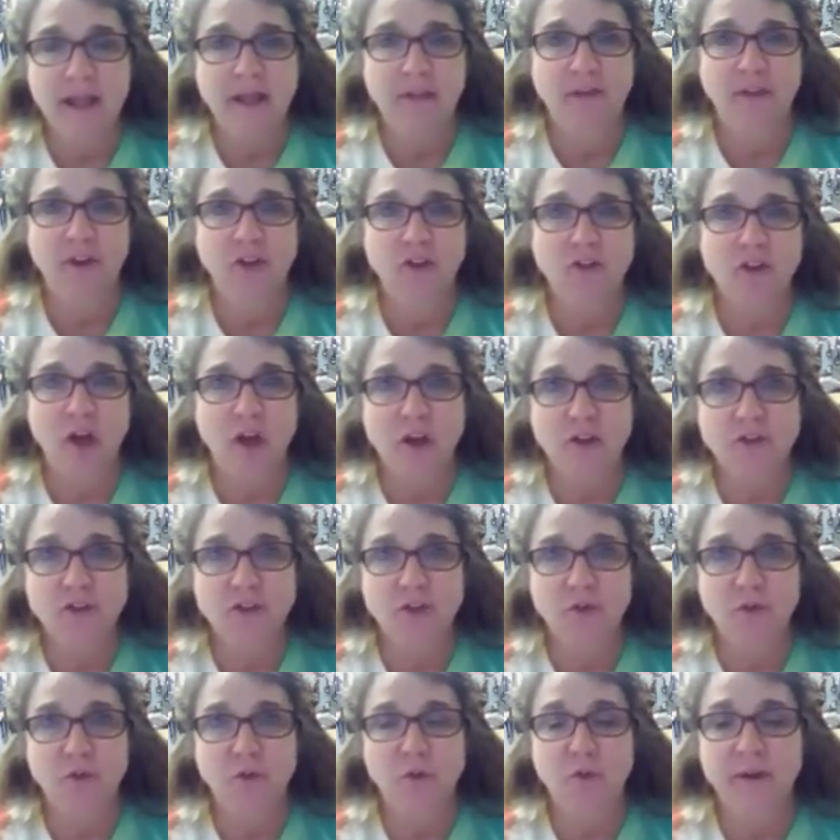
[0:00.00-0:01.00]
there's
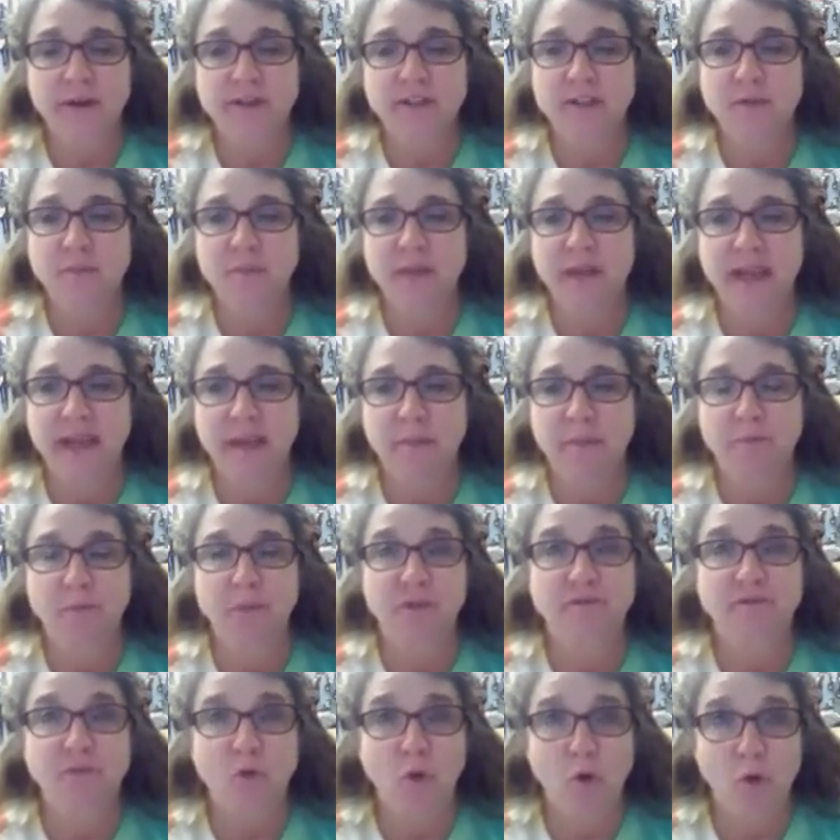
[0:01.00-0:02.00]
also going to be
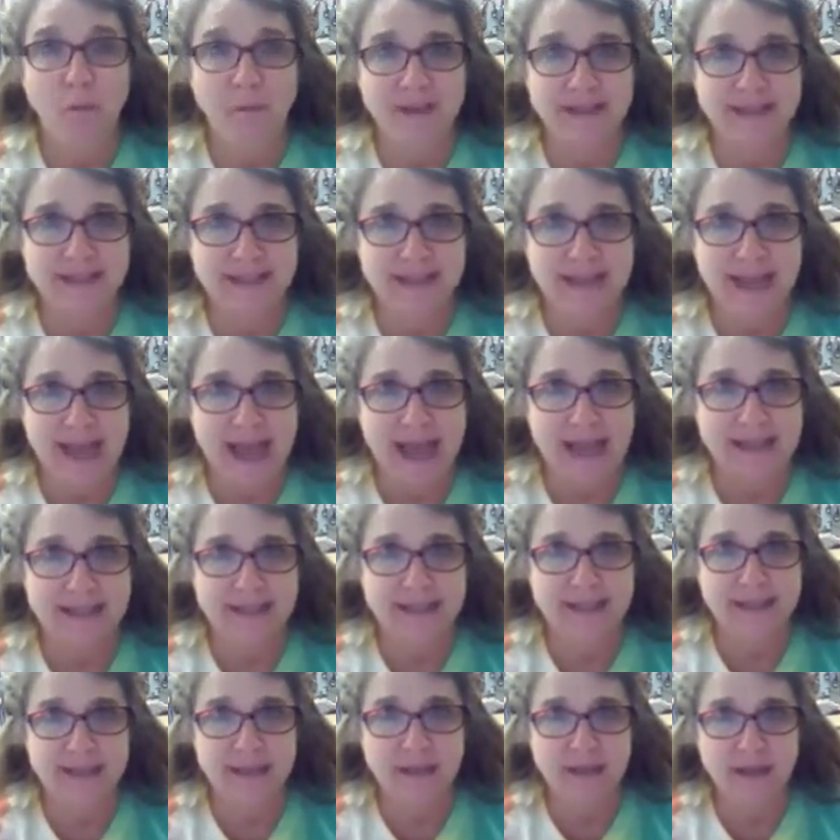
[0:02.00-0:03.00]
performance
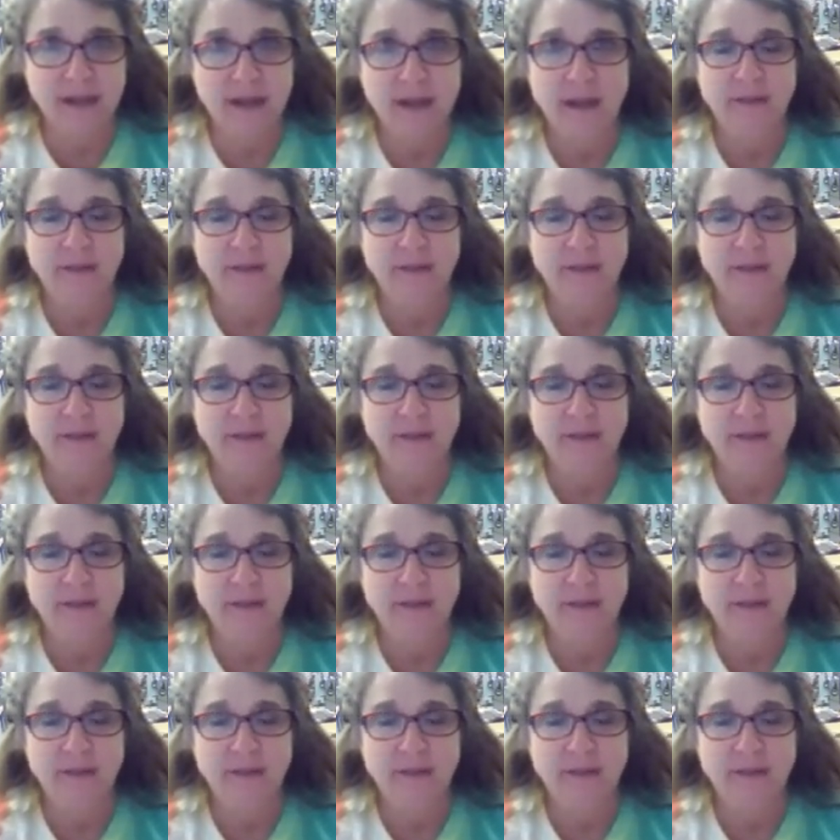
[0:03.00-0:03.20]
tasks.